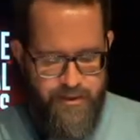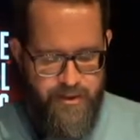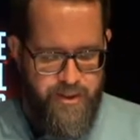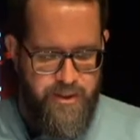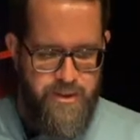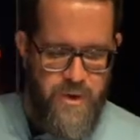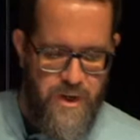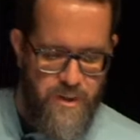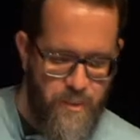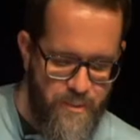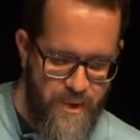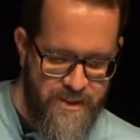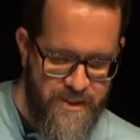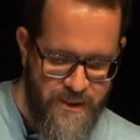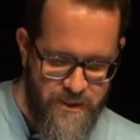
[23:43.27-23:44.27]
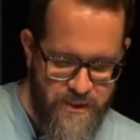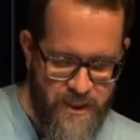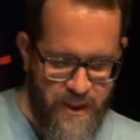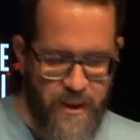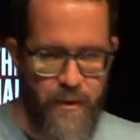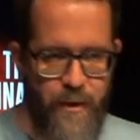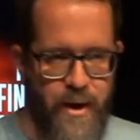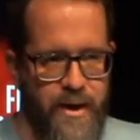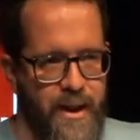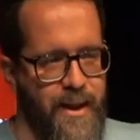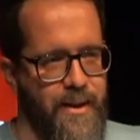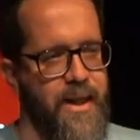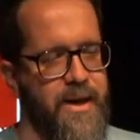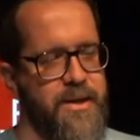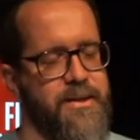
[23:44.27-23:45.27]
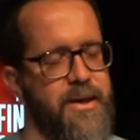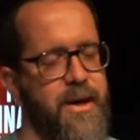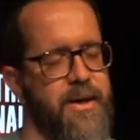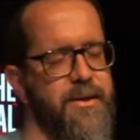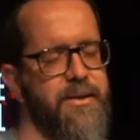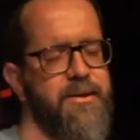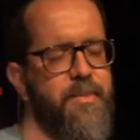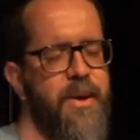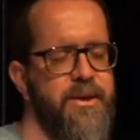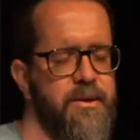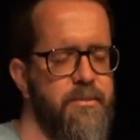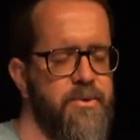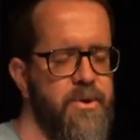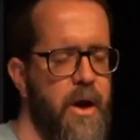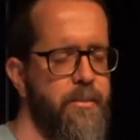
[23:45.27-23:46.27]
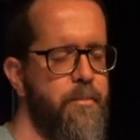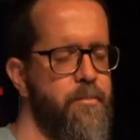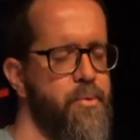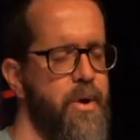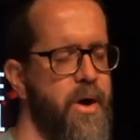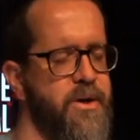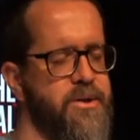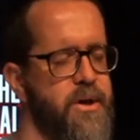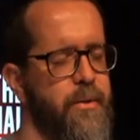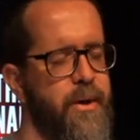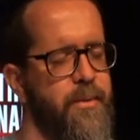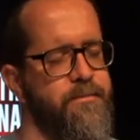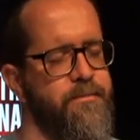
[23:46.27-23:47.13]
Incredible message. Thank you, Andy. Let's spend some time in prayer, shall we?